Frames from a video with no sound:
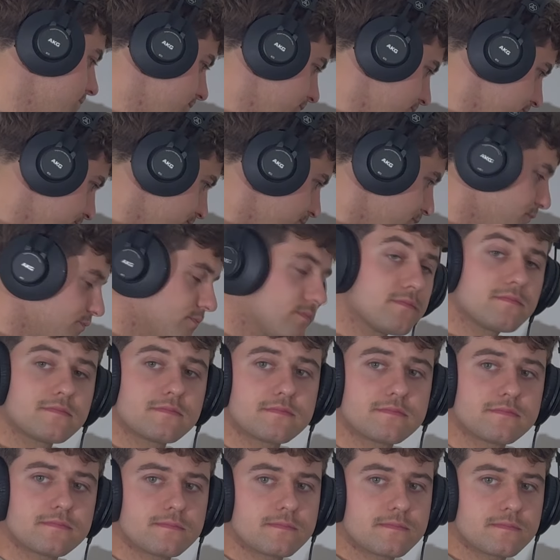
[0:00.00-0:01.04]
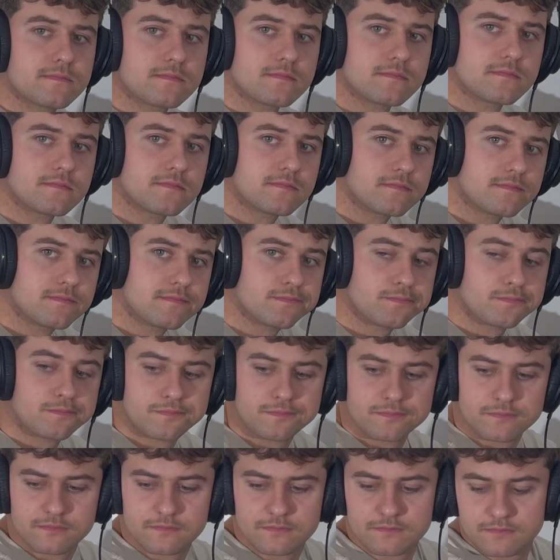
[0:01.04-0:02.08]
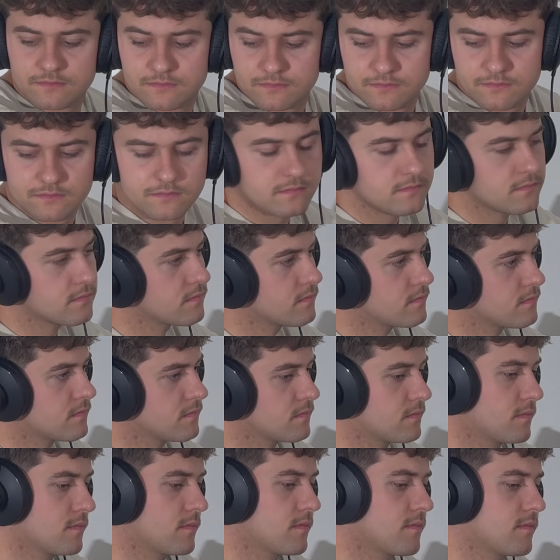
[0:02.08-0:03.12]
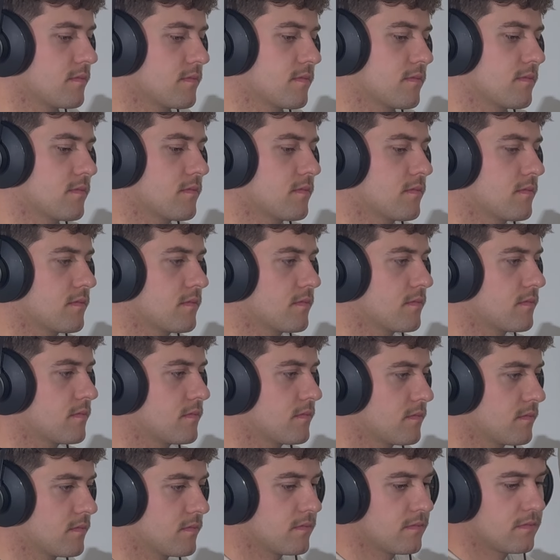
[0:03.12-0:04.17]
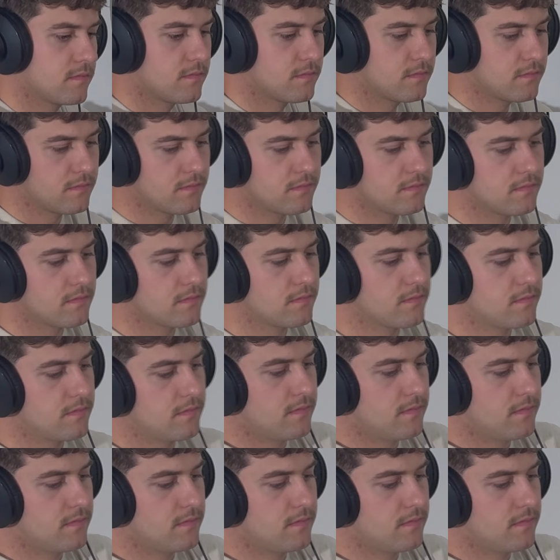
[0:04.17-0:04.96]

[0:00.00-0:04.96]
(silent)